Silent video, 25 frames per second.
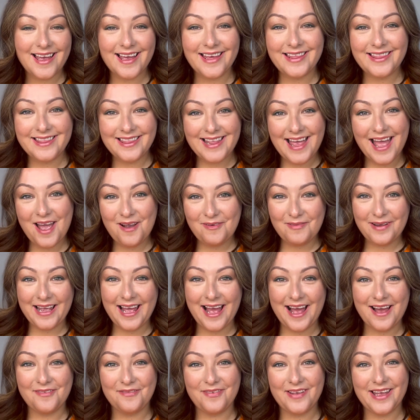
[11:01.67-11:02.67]
And there we
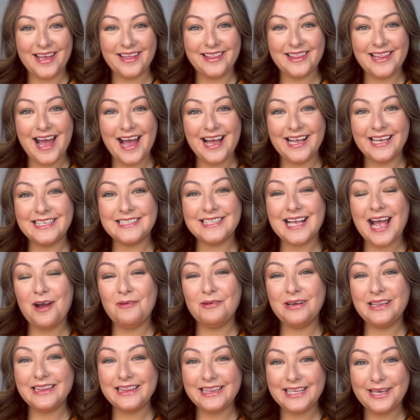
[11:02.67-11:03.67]
have it. That is
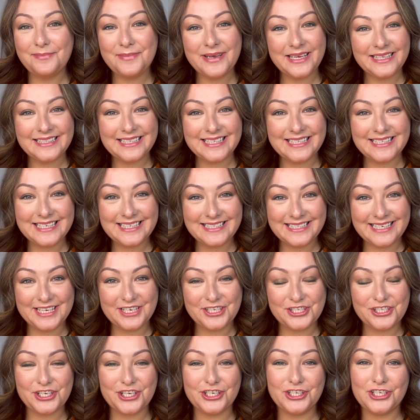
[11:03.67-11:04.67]
our limited
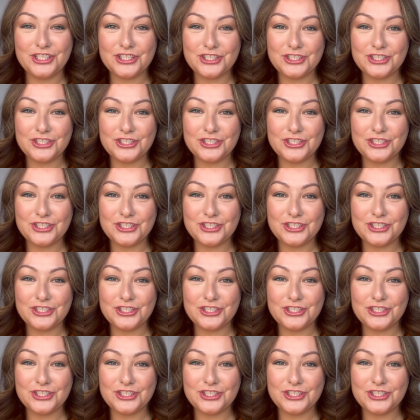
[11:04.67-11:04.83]
edition